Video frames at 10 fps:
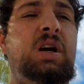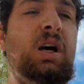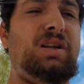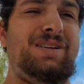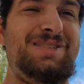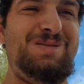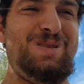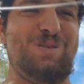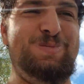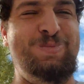I'll let you
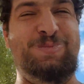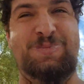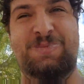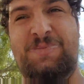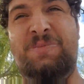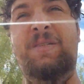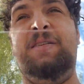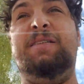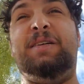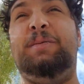know.
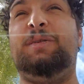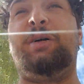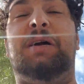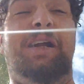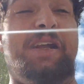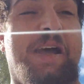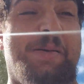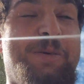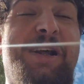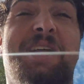Don't worry,
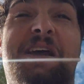I'm gonna